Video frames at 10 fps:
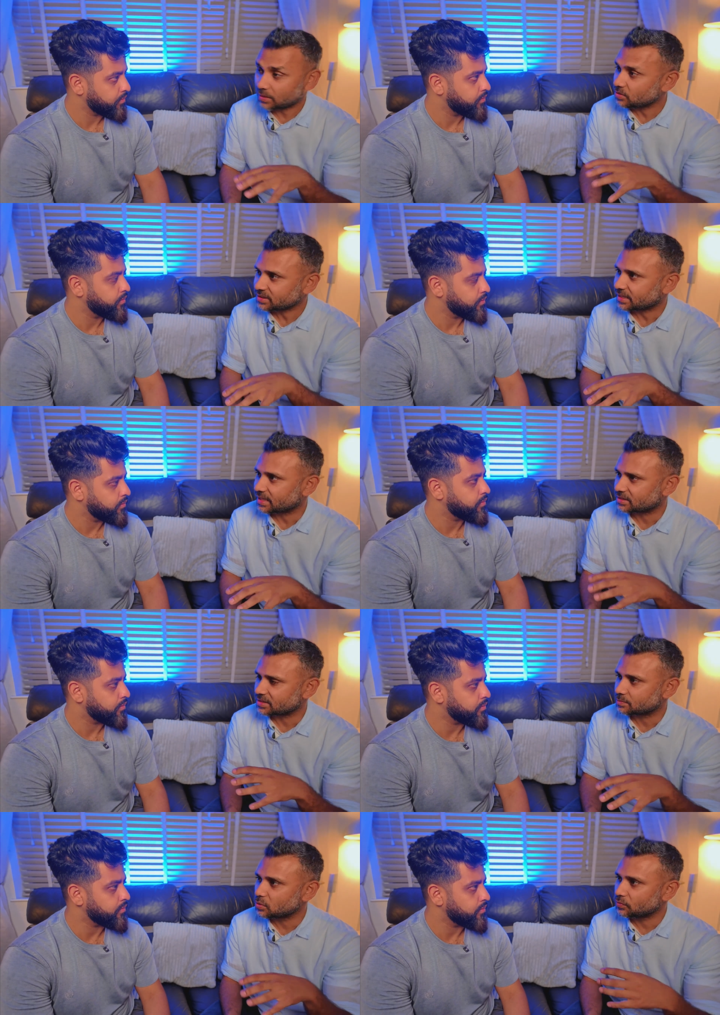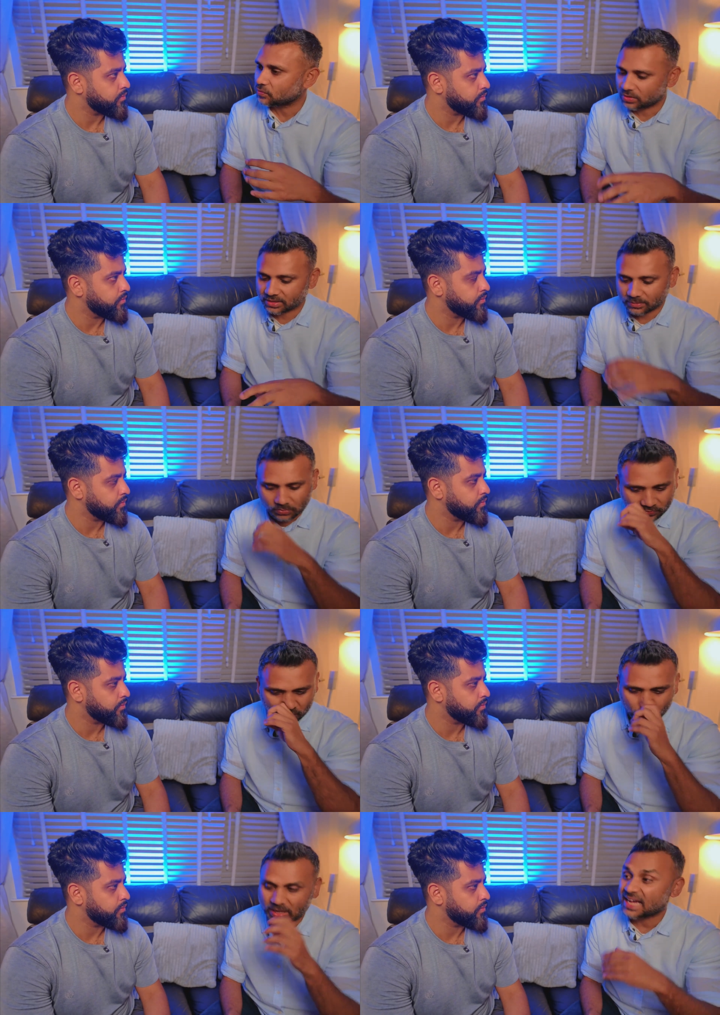Speaker 1: when I looked at it, it's, it's more for more
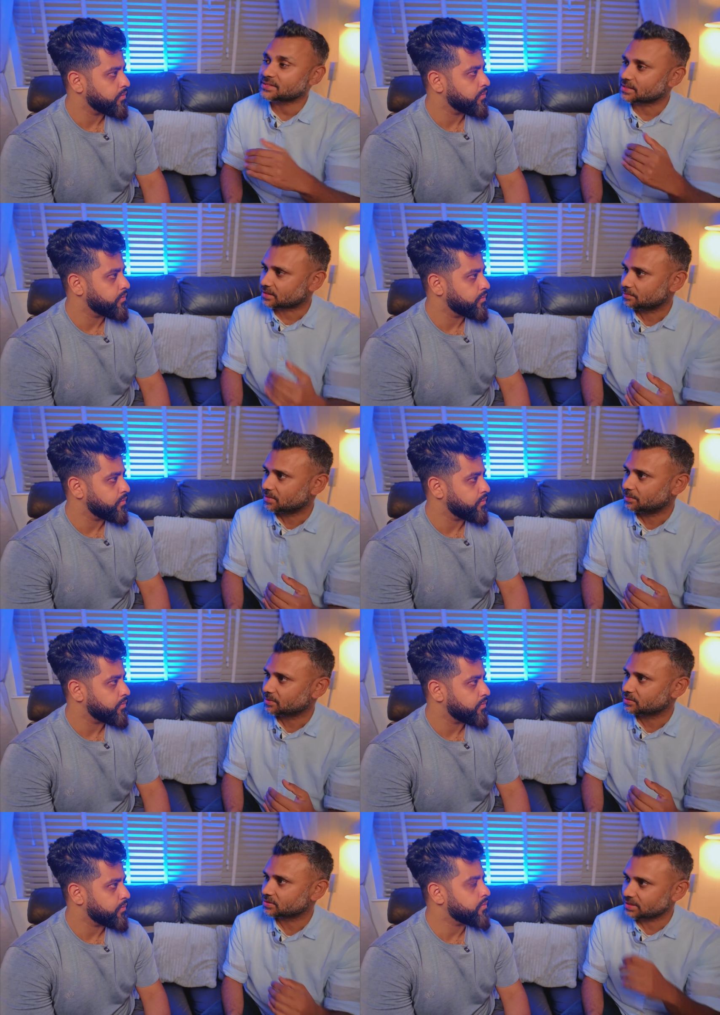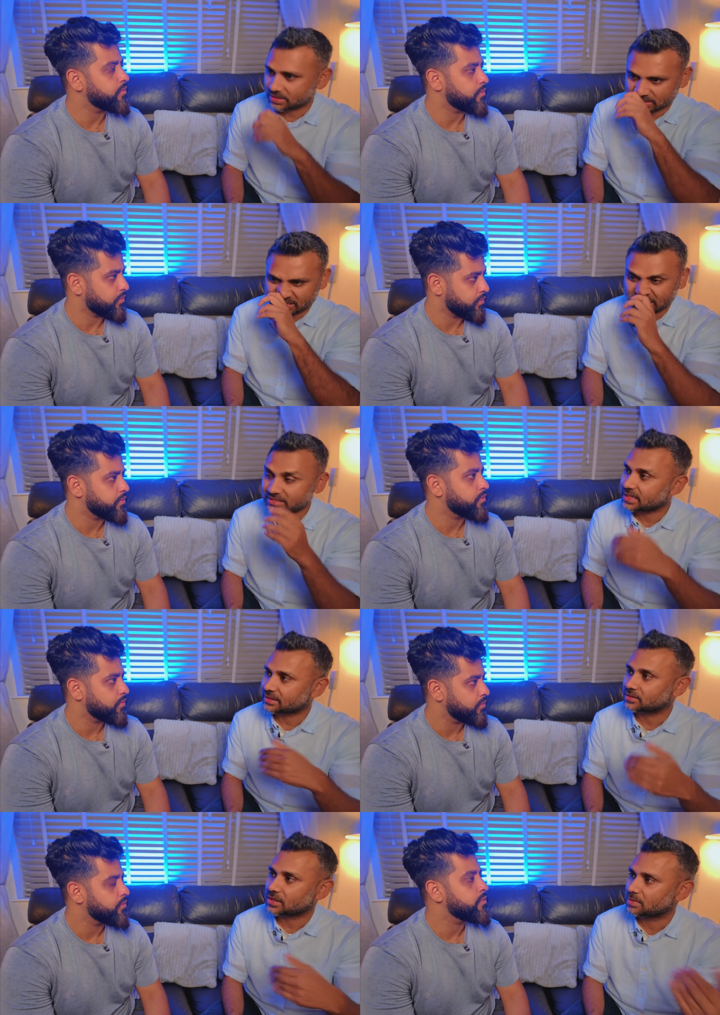for what hasn't come up because mm. it's less
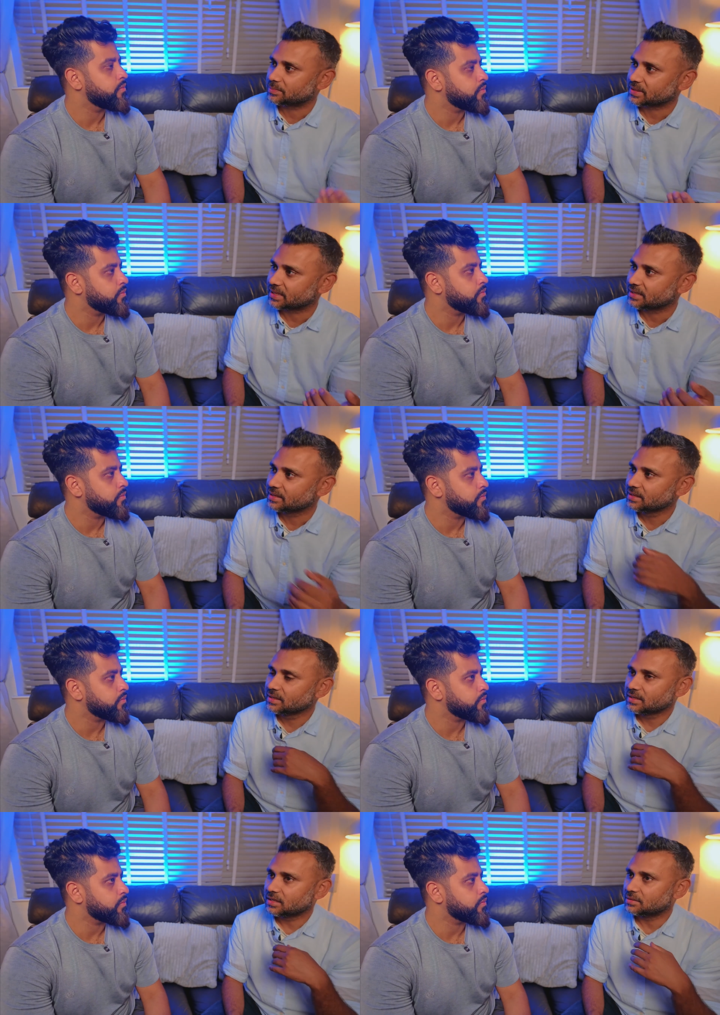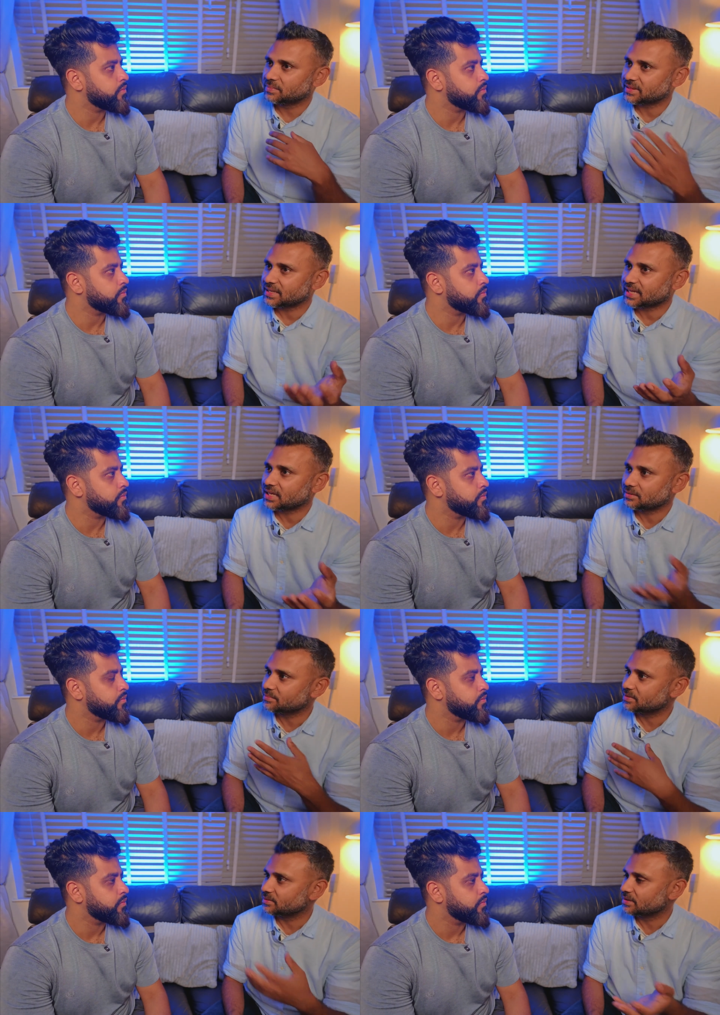likely to come up again. Um, but then
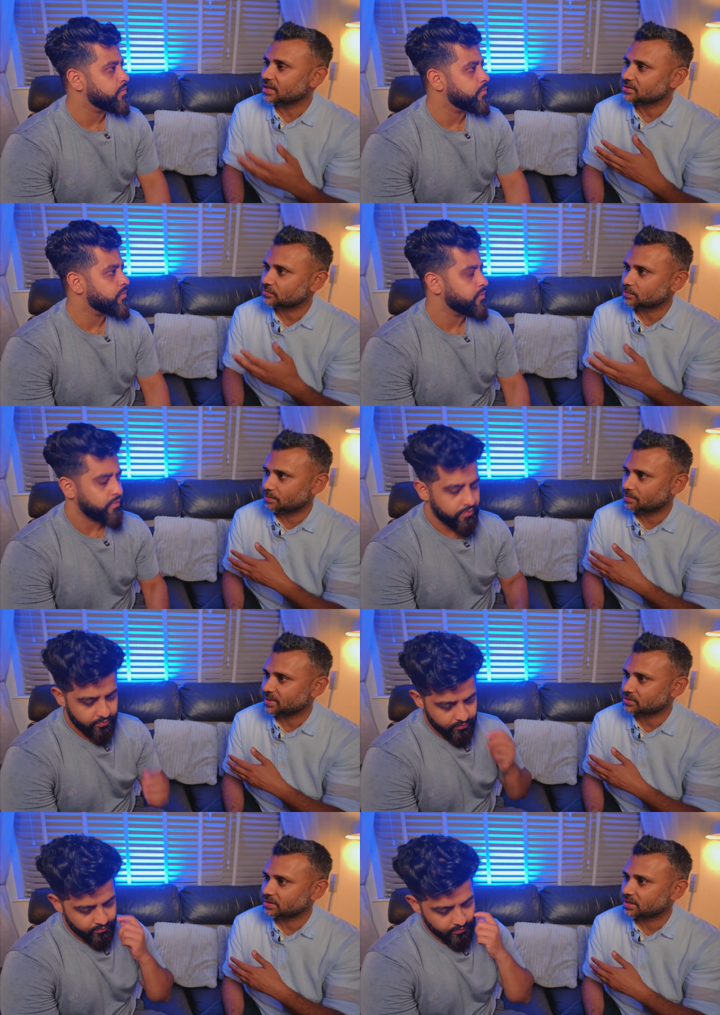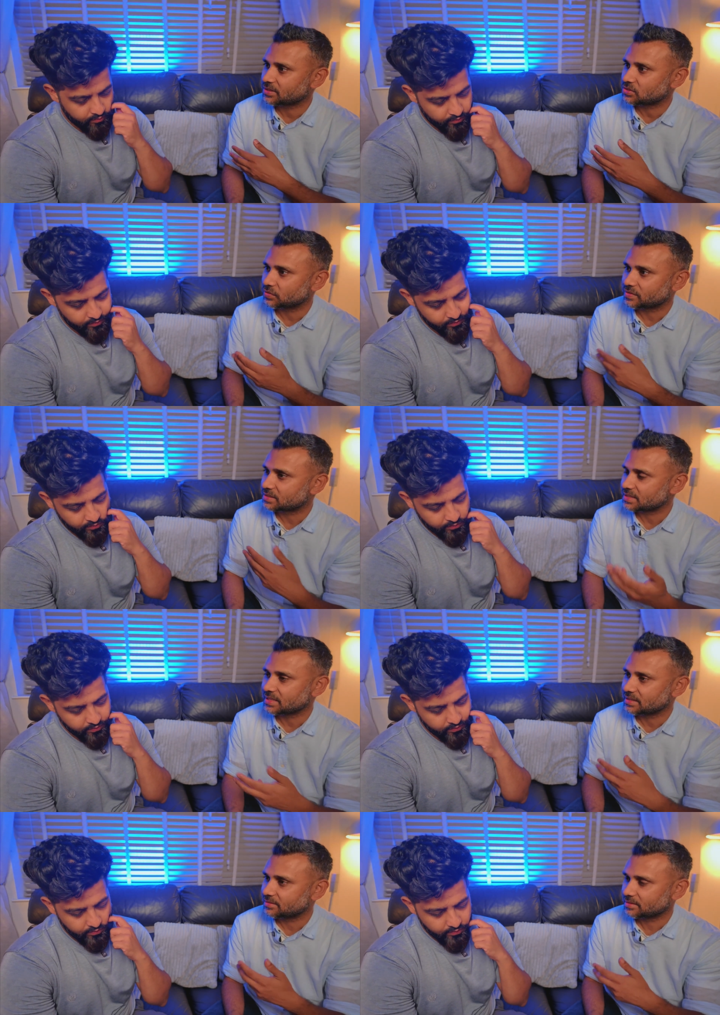again, last based on last year,
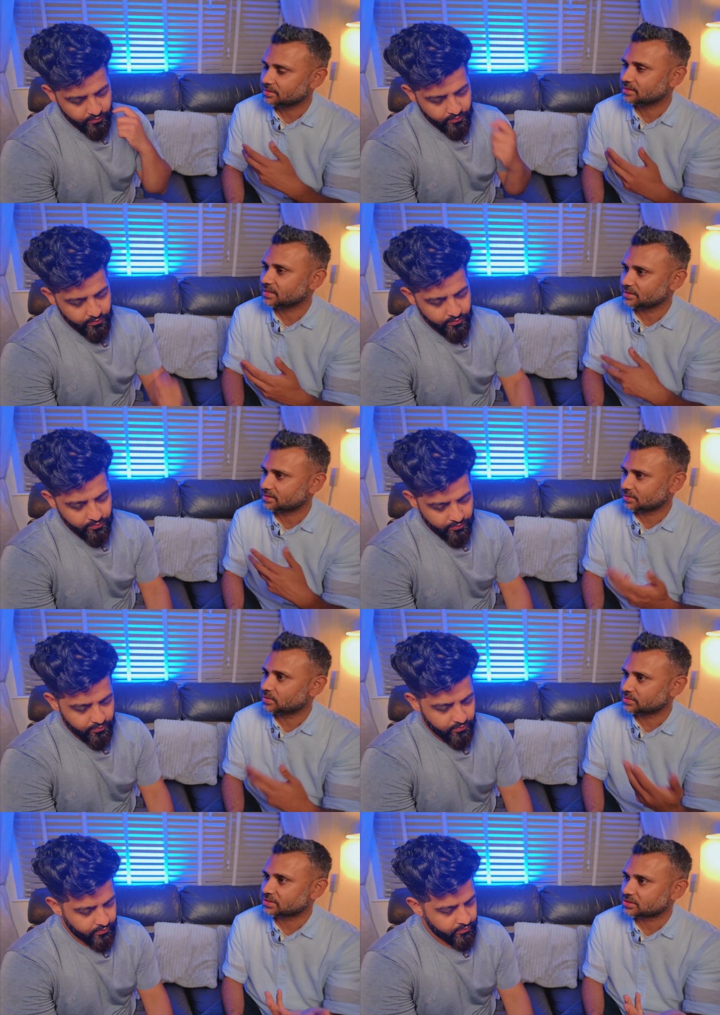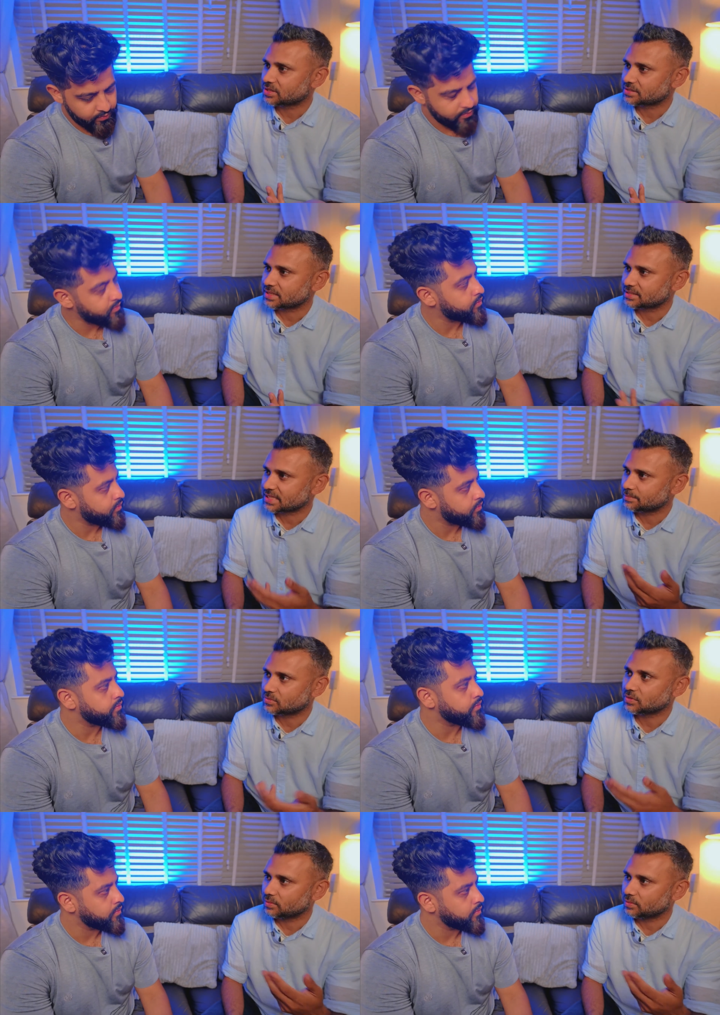obviously, there's always a chance that same